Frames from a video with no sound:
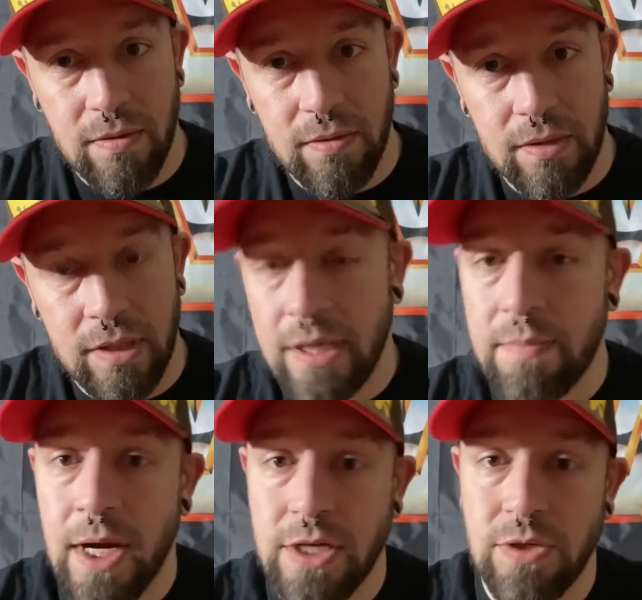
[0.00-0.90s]
on the
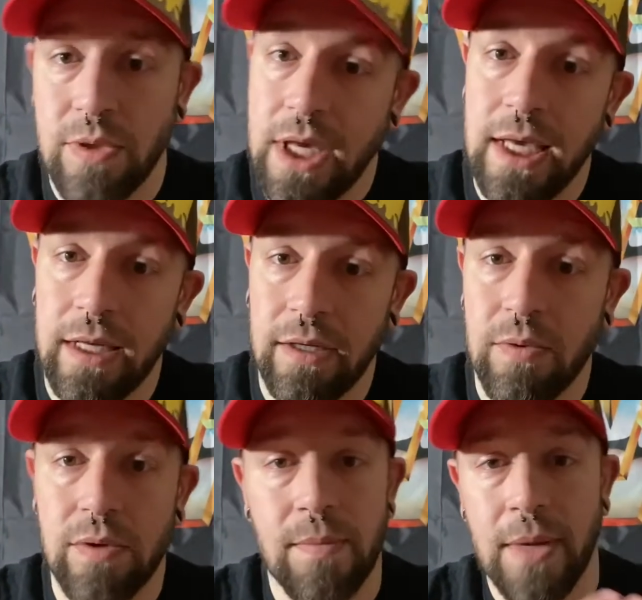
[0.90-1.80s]
Macho King
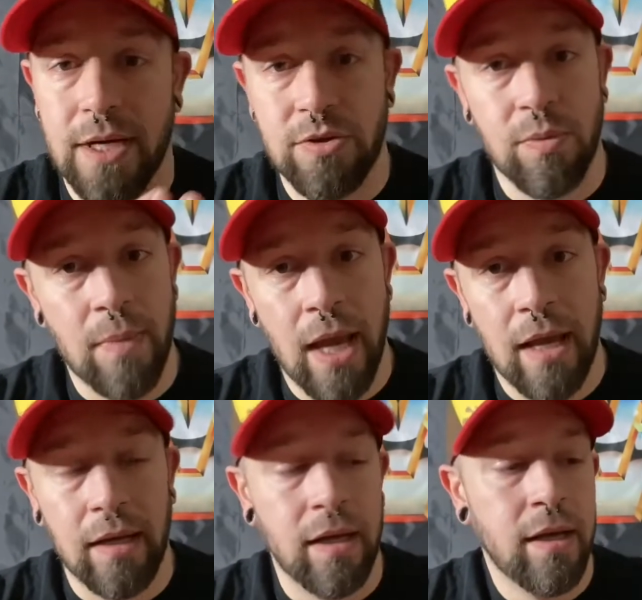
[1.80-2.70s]
or the Macho Man.